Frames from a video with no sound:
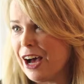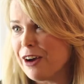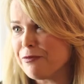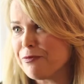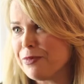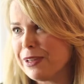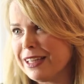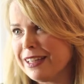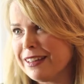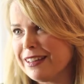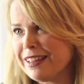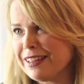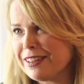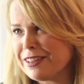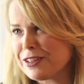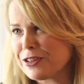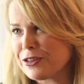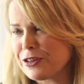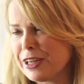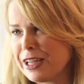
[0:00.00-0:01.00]
I've been in the
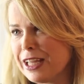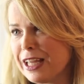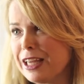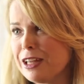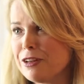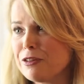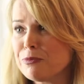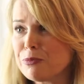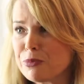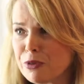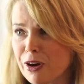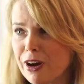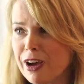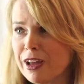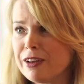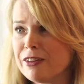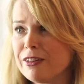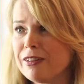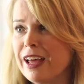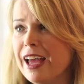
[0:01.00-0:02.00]
industry in
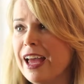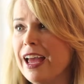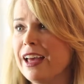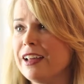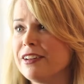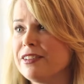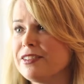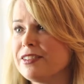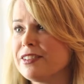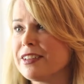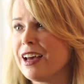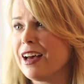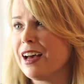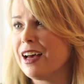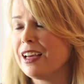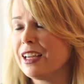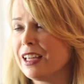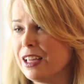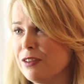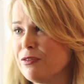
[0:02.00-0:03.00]
bridal and
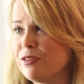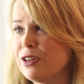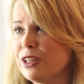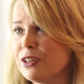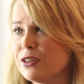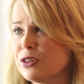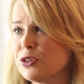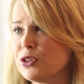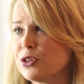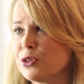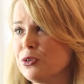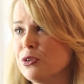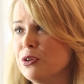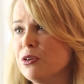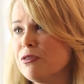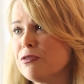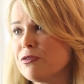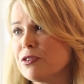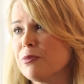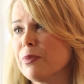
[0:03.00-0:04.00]
uh, evening
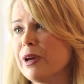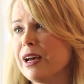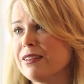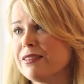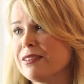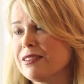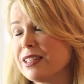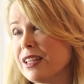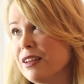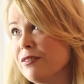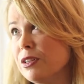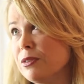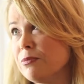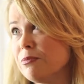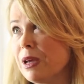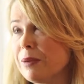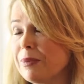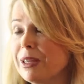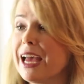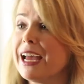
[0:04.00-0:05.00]
couture for about seven,
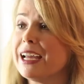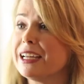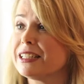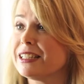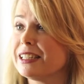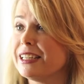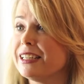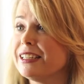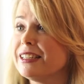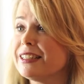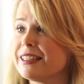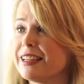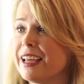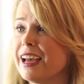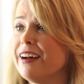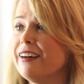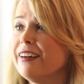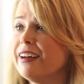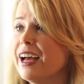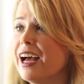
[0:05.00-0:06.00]
maybe eight years
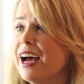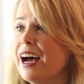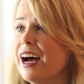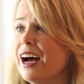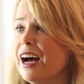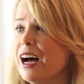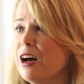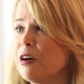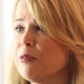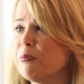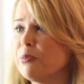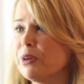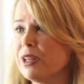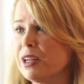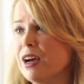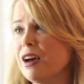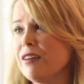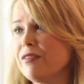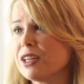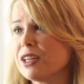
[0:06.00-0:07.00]
now, um, but I've